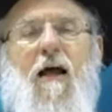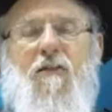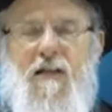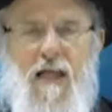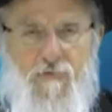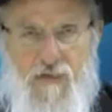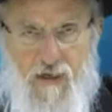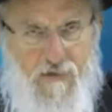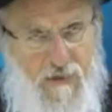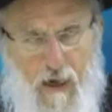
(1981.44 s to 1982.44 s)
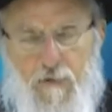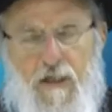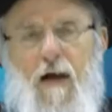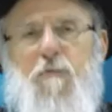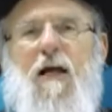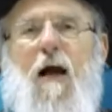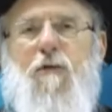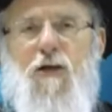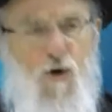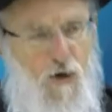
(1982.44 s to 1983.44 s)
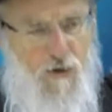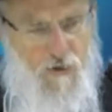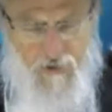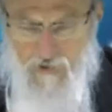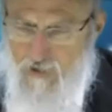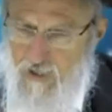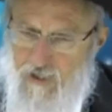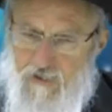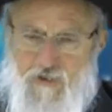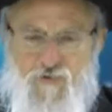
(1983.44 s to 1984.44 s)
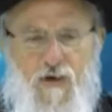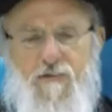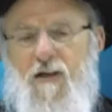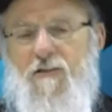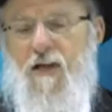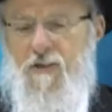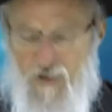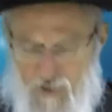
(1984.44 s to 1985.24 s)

and the native says gobbledygobbledygook, gobbledygook, and the translator says